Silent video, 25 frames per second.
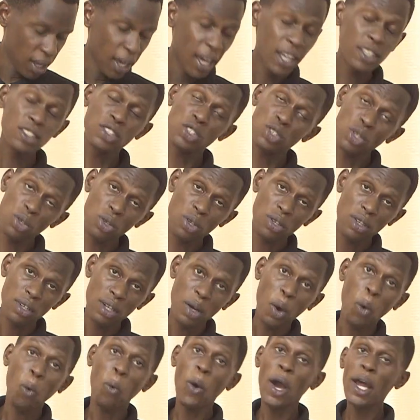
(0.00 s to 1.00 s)
And so,
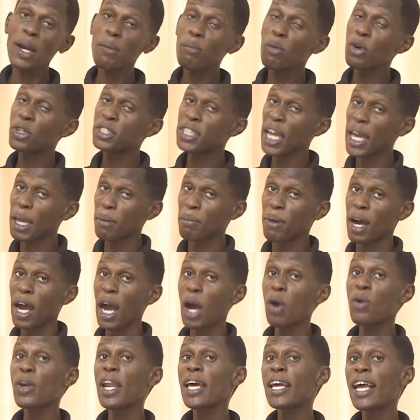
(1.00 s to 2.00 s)
one more time,
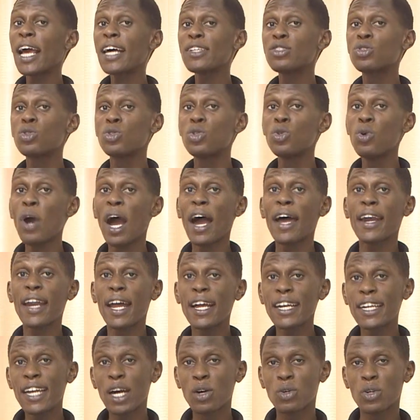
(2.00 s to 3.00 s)
I would like us to do a
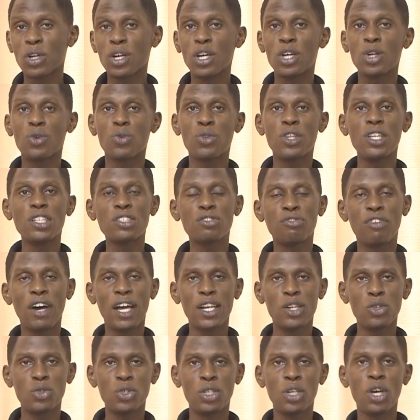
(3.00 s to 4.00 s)
rundown to this
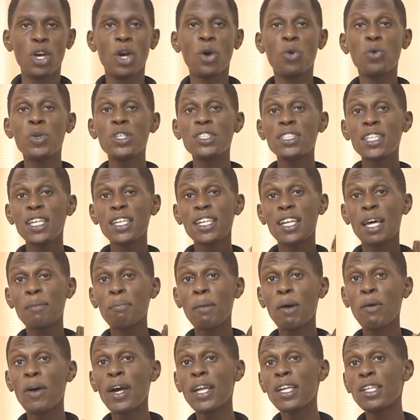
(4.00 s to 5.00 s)
value. We said
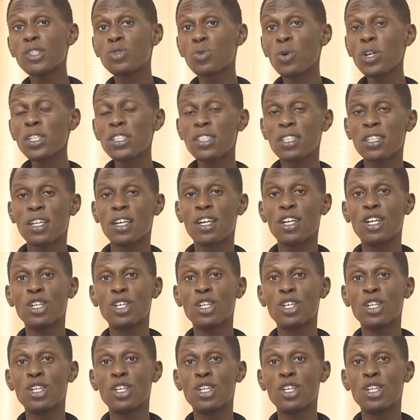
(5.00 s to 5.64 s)
number 1 is what?